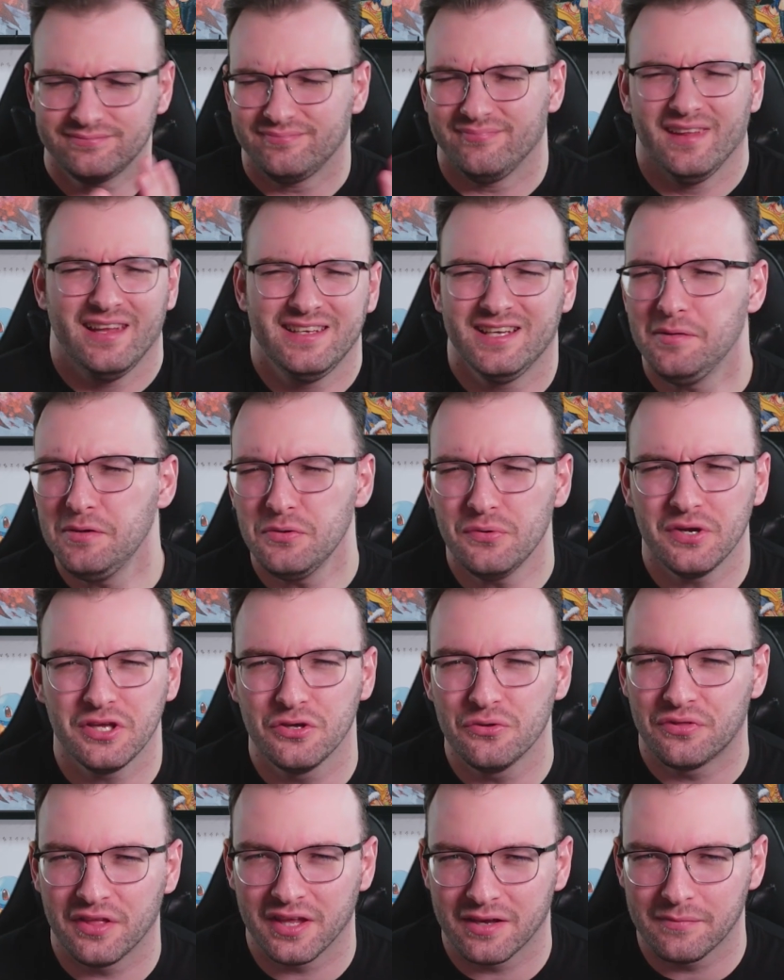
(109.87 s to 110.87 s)
Tell me what you
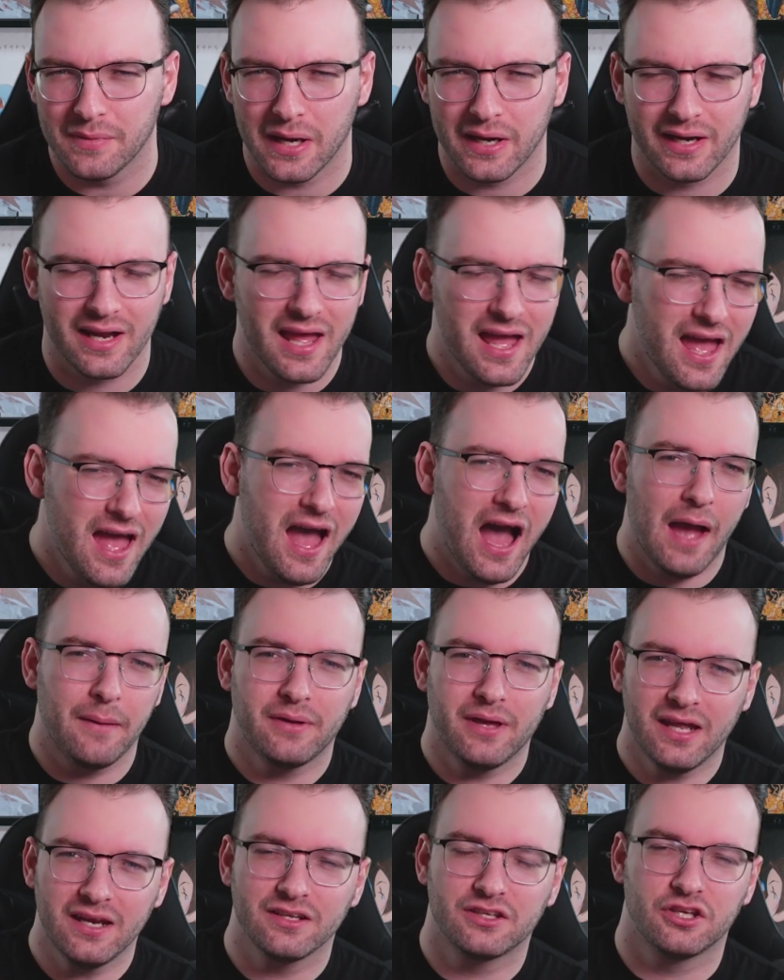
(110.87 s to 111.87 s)
think about it. I'm
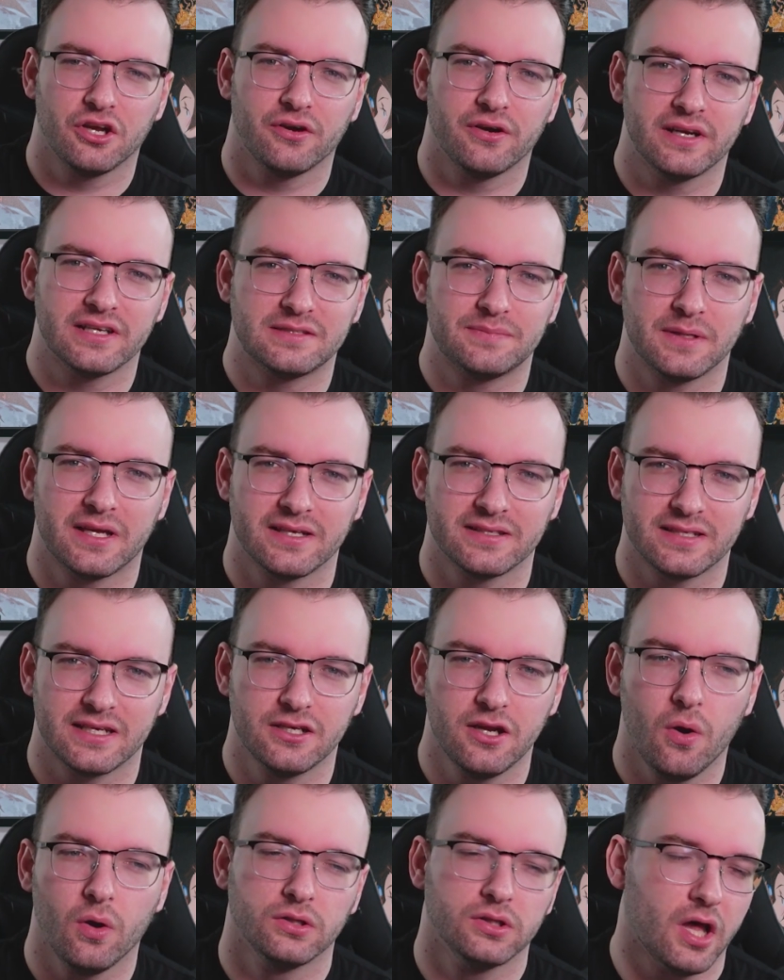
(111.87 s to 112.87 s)
kind of curious because I
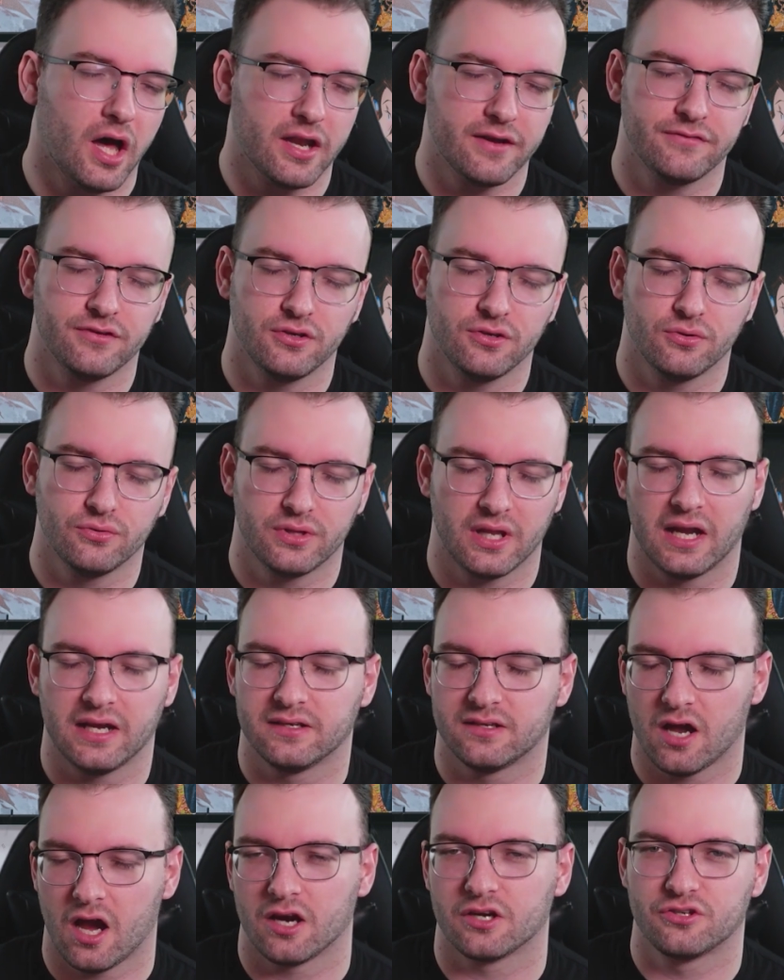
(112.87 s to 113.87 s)
know a lot of you that I
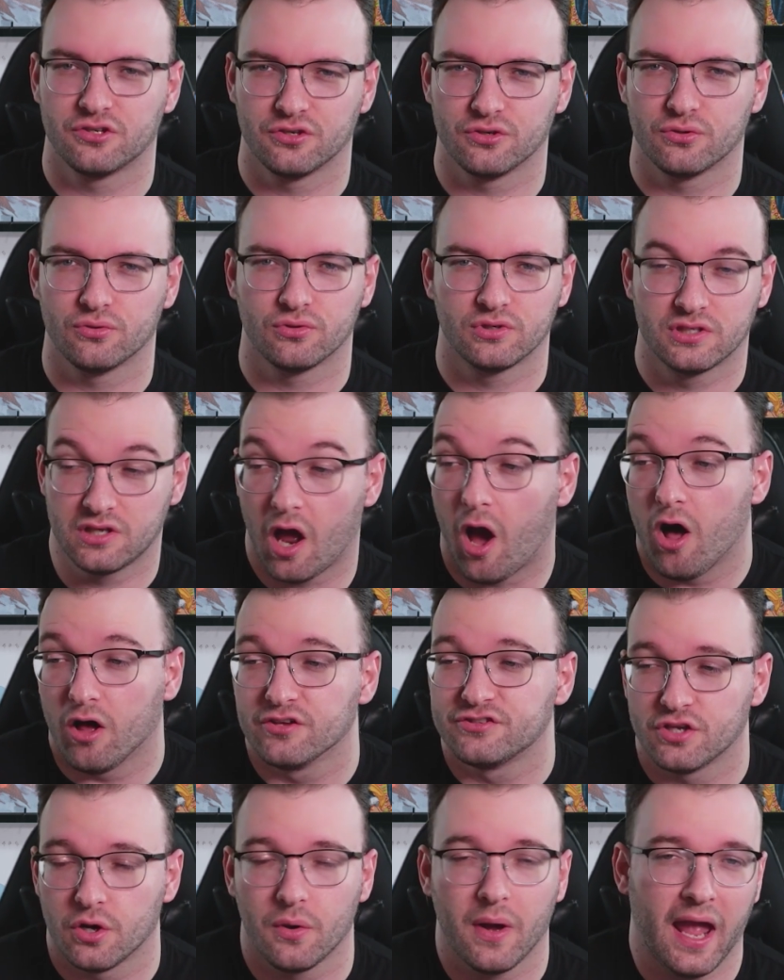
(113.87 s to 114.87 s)
talk to
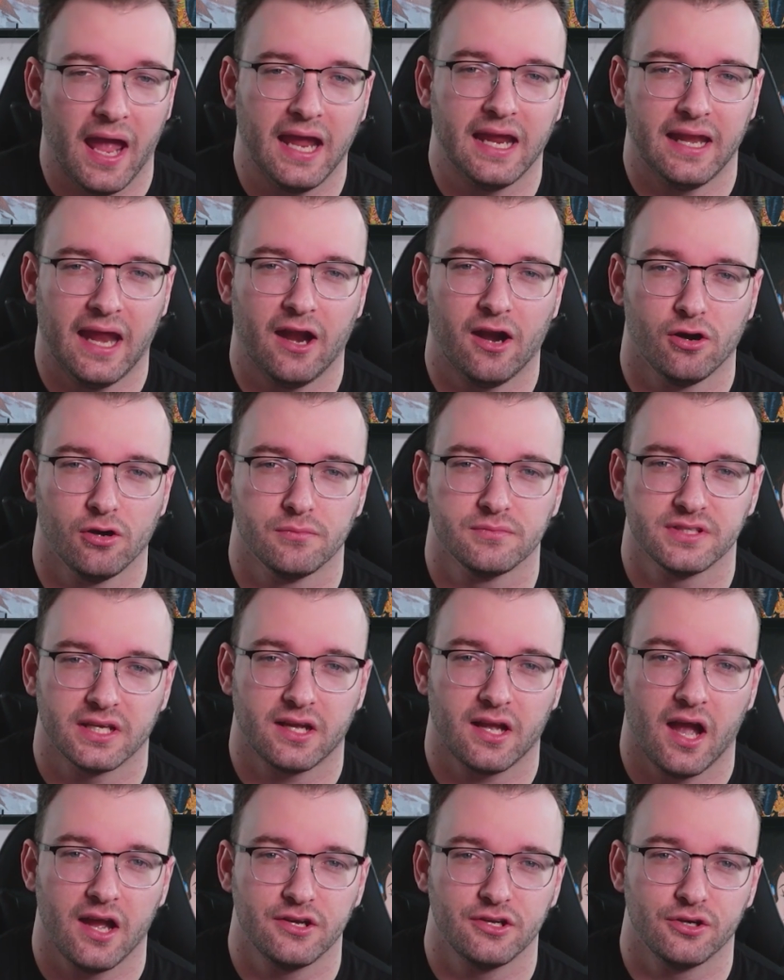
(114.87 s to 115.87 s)
also hate harems like
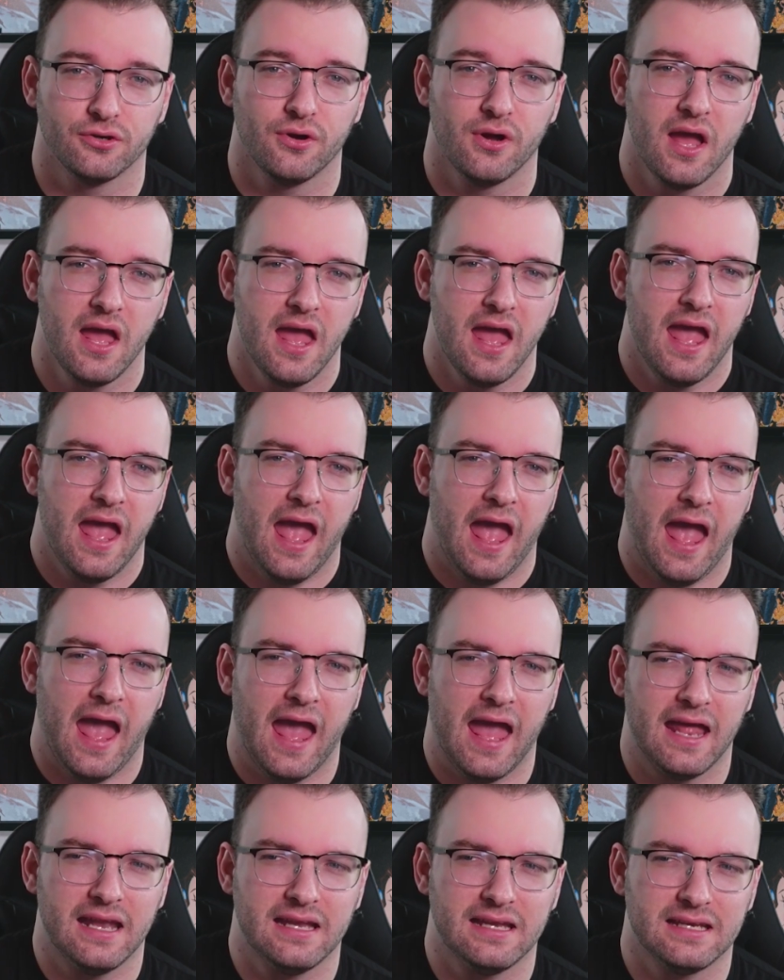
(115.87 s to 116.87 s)
I do.
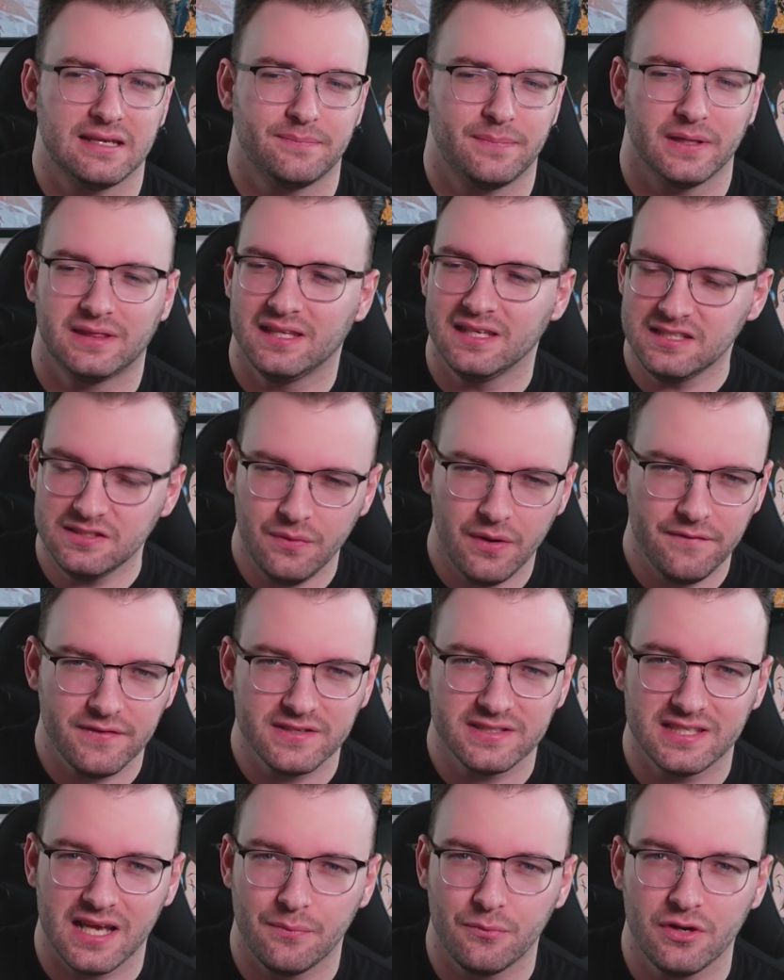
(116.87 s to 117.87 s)
But this one for
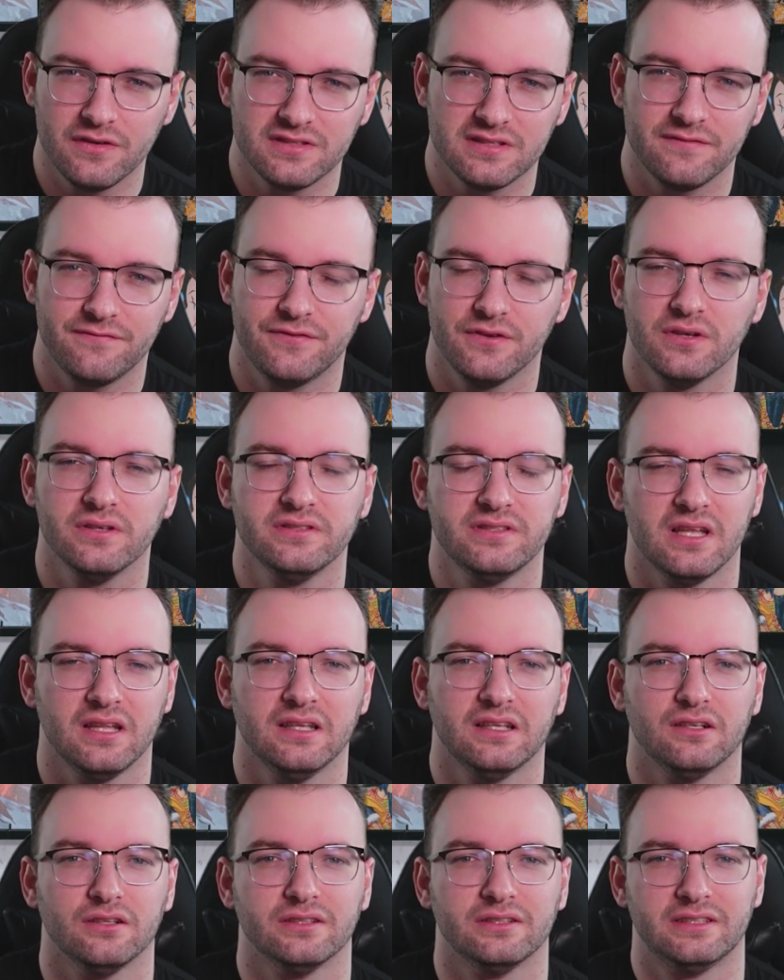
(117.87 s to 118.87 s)
some reason feels a
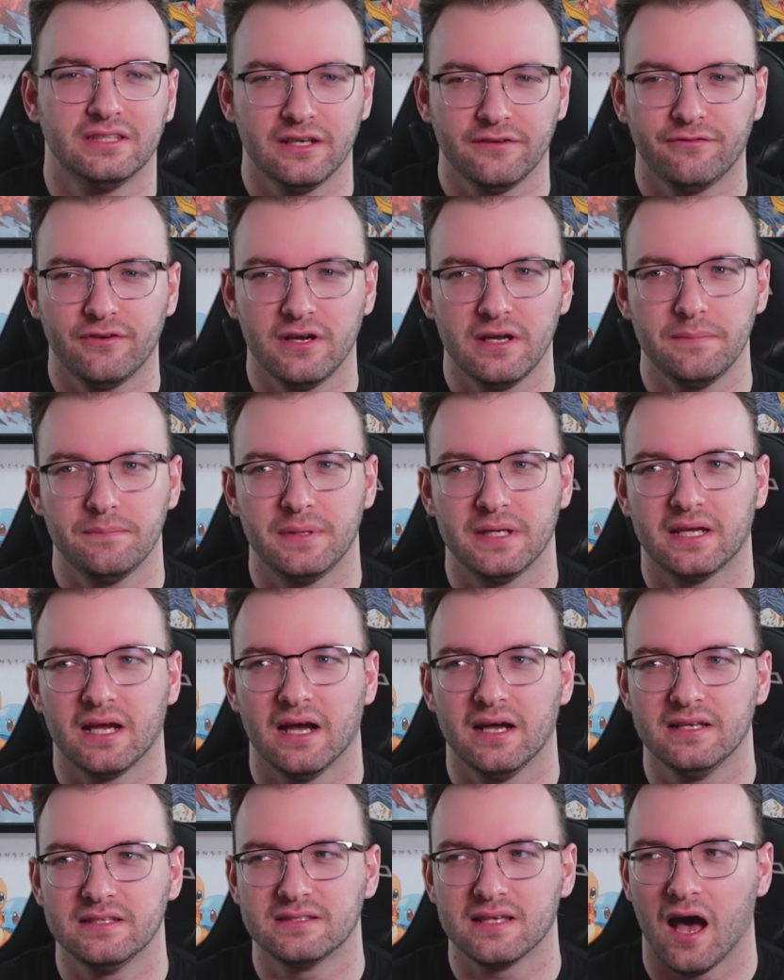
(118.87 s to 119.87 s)
little different
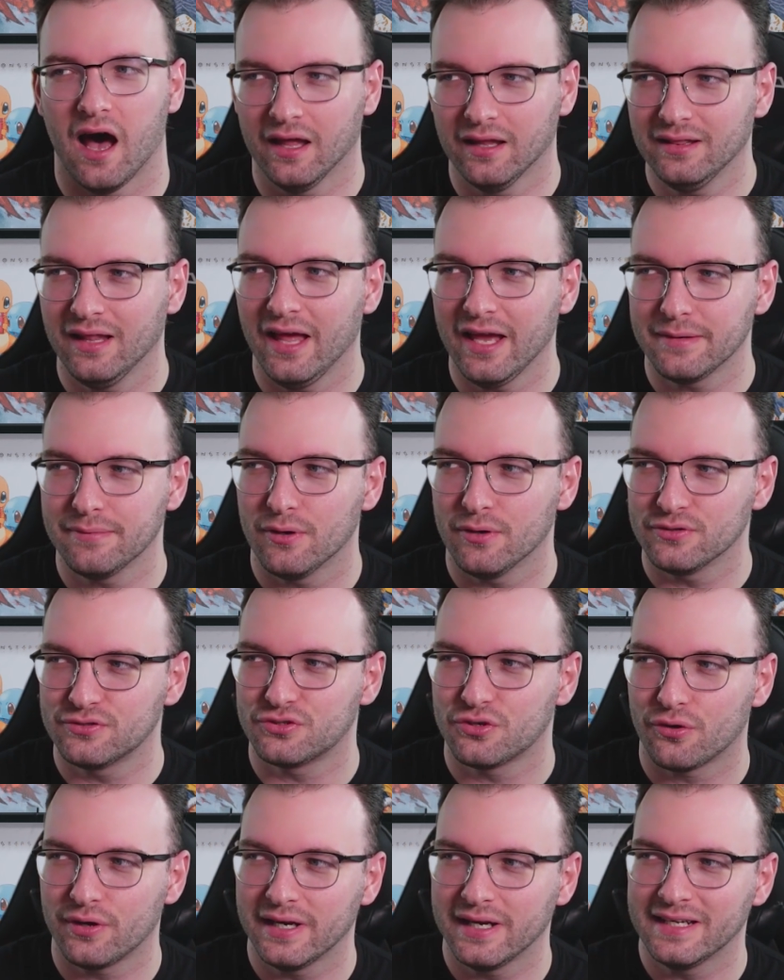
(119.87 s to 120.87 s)
because unlike most
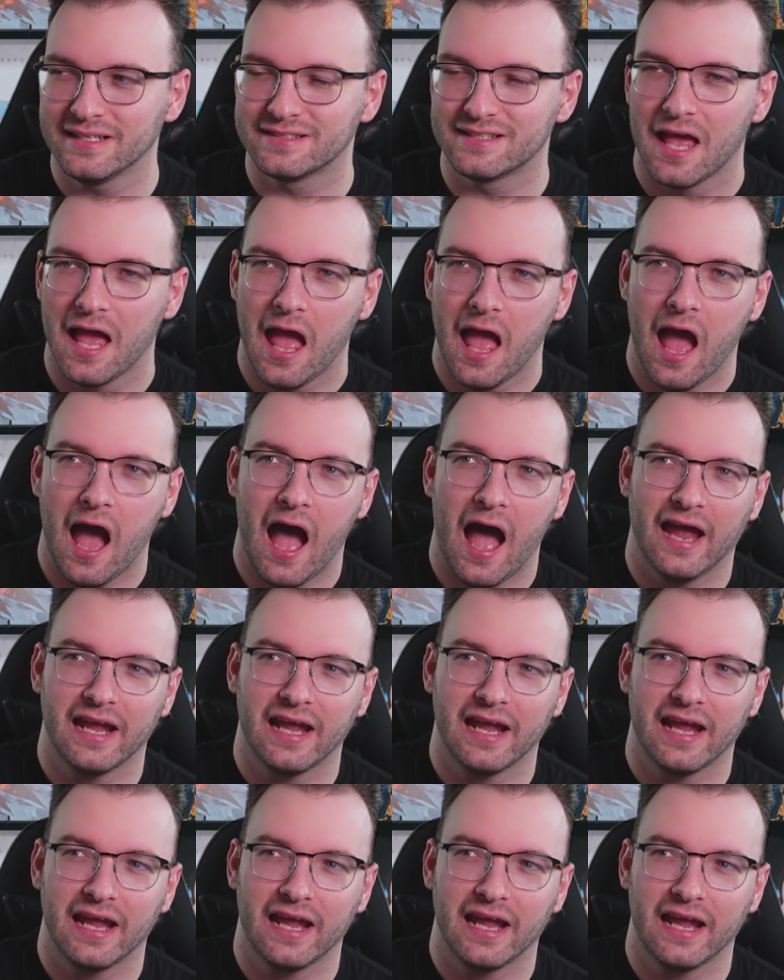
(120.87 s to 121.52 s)
stories, I